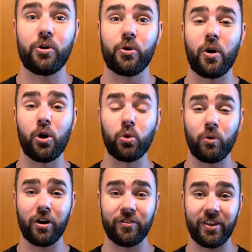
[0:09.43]
your own with
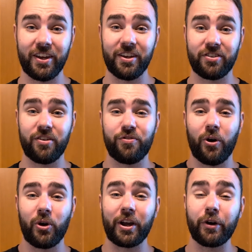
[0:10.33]
one of these and
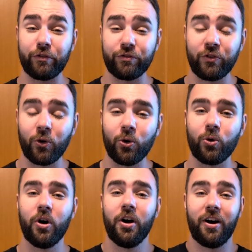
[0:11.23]
felt like a
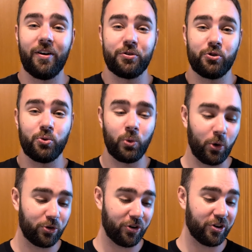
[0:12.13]
fool after it's
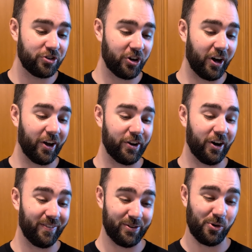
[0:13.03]
wilted and died
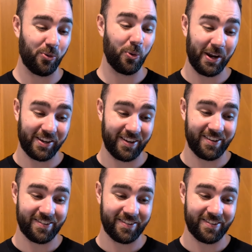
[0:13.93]
after a week.